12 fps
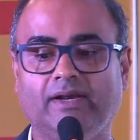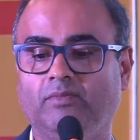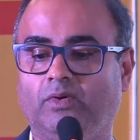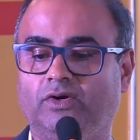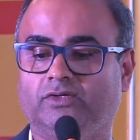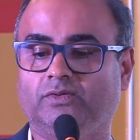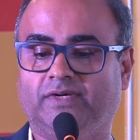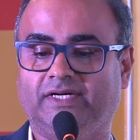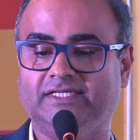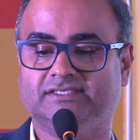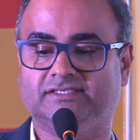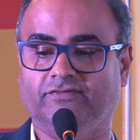and more
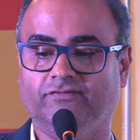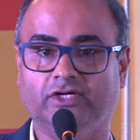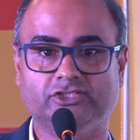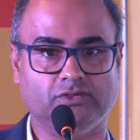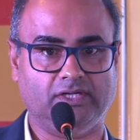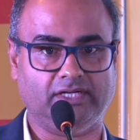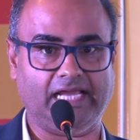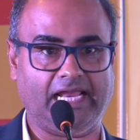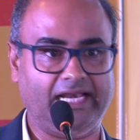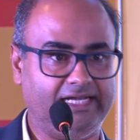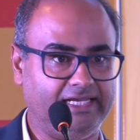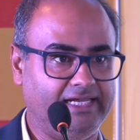towards virtual
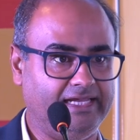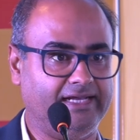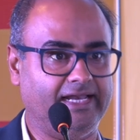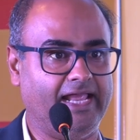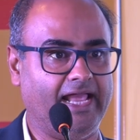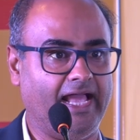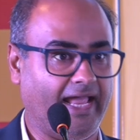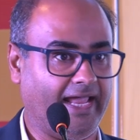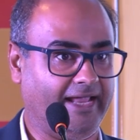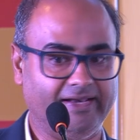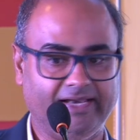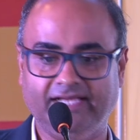reality and
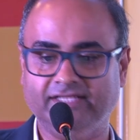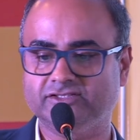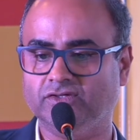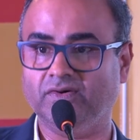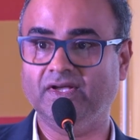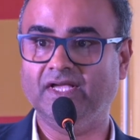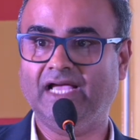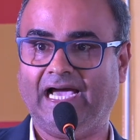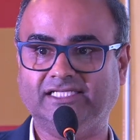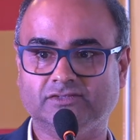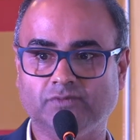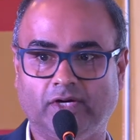AI, right? So
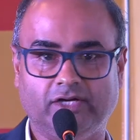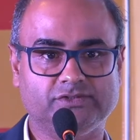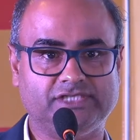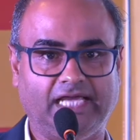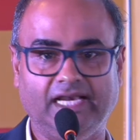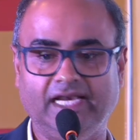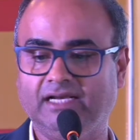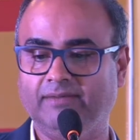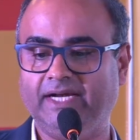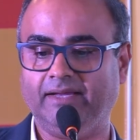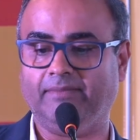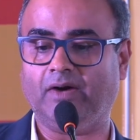I just wanted to share a little
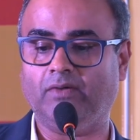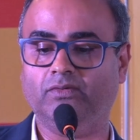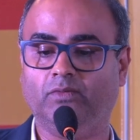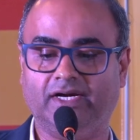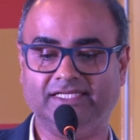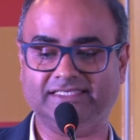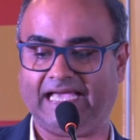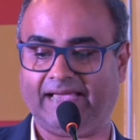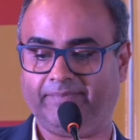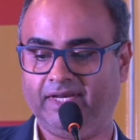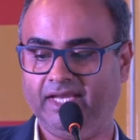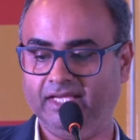bit about what is
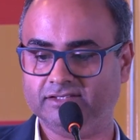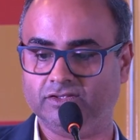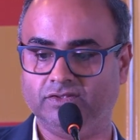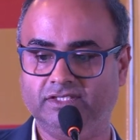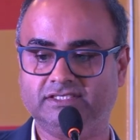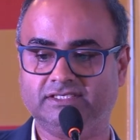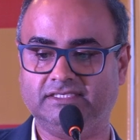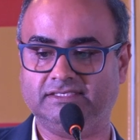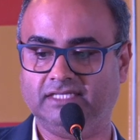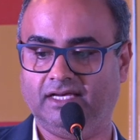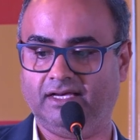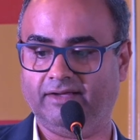happening. So this
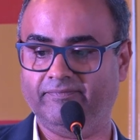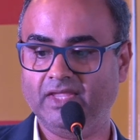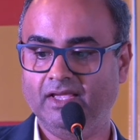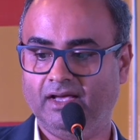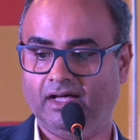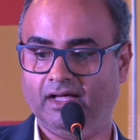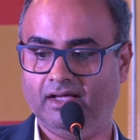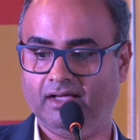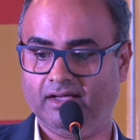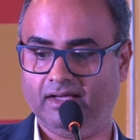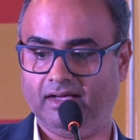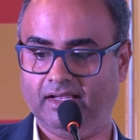is a
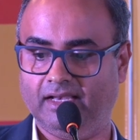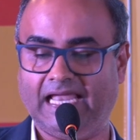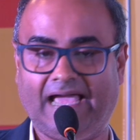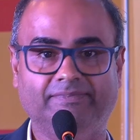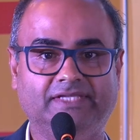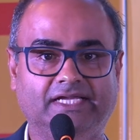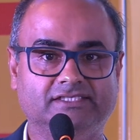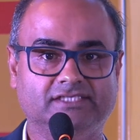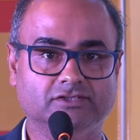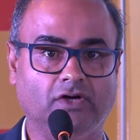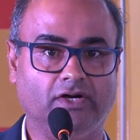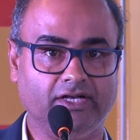lab that
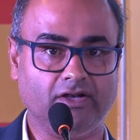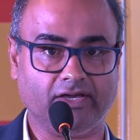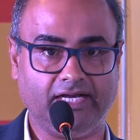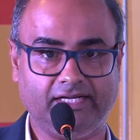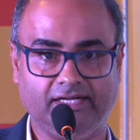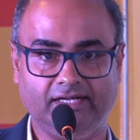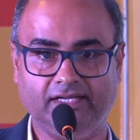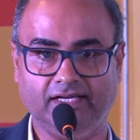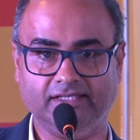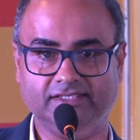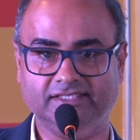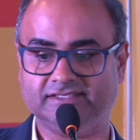just got inaugurated
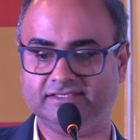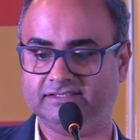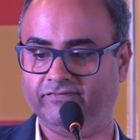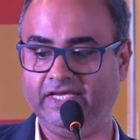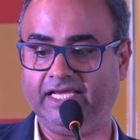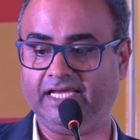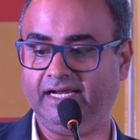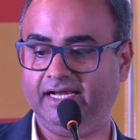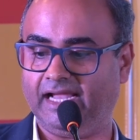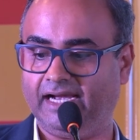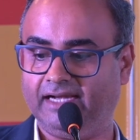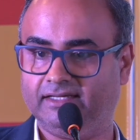this
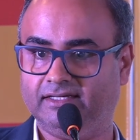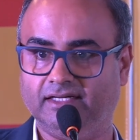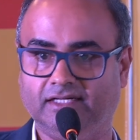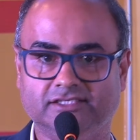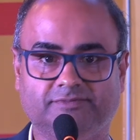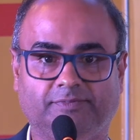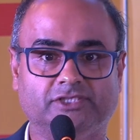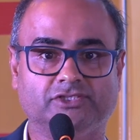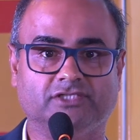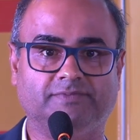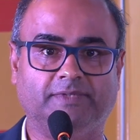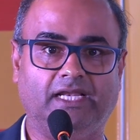weekend at Sparsh
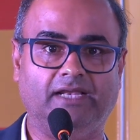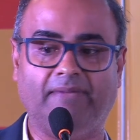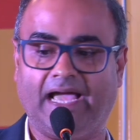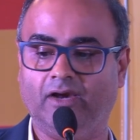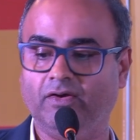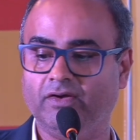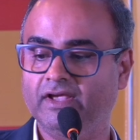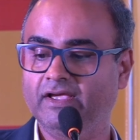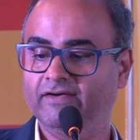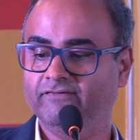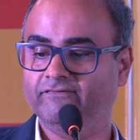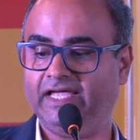Hospital in Bangalore,
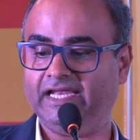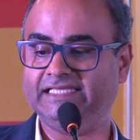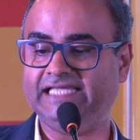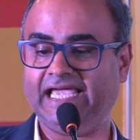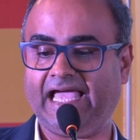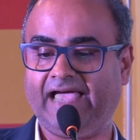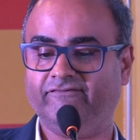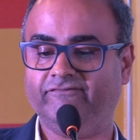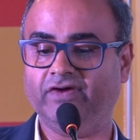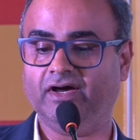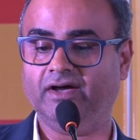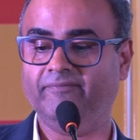where they
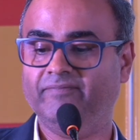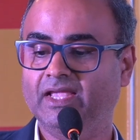have a